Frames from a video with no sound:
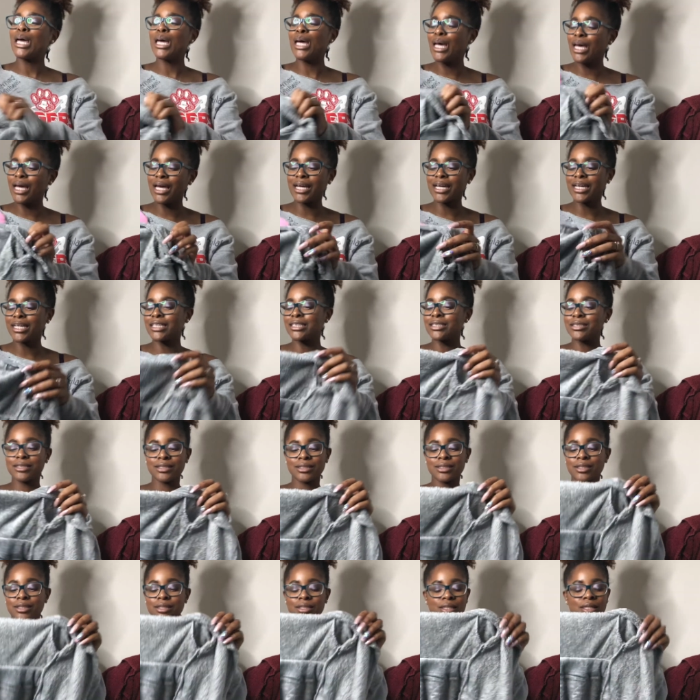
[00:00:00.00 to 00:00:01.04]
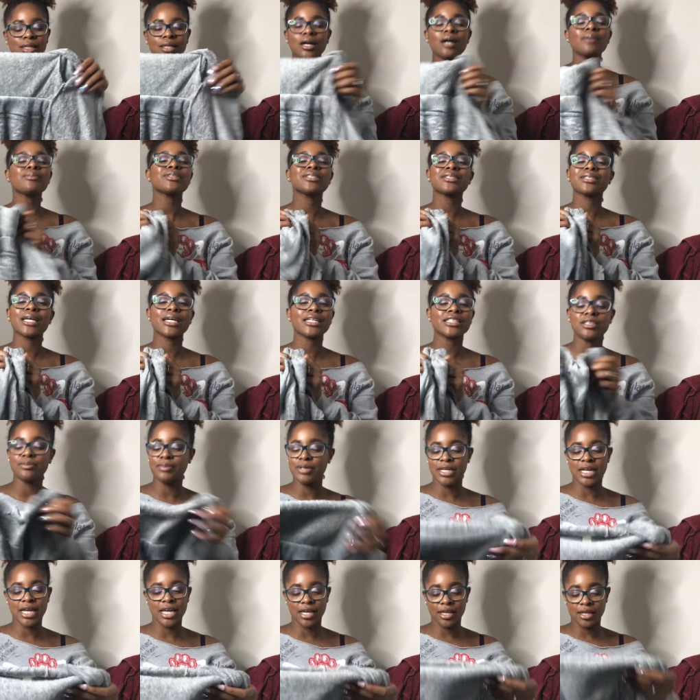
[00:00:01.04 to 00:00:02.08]
because Harper just likes to be
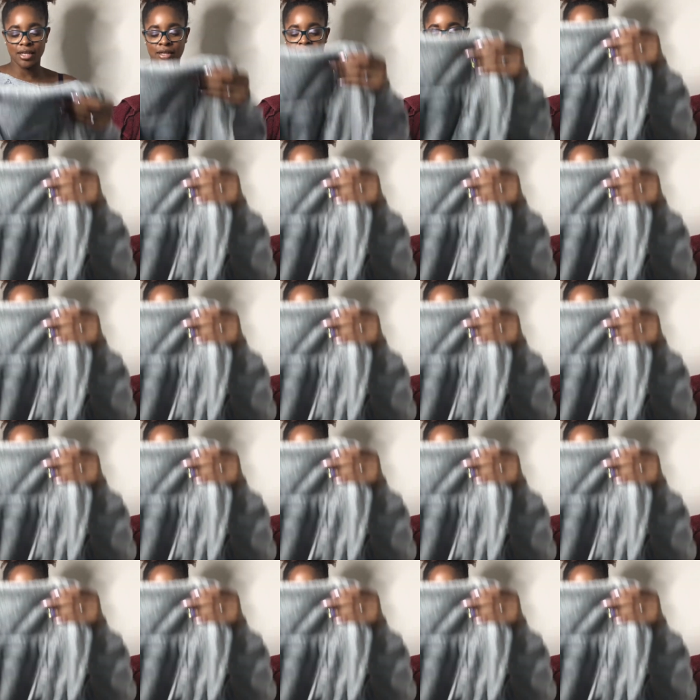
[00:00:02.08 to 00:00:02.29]
naked.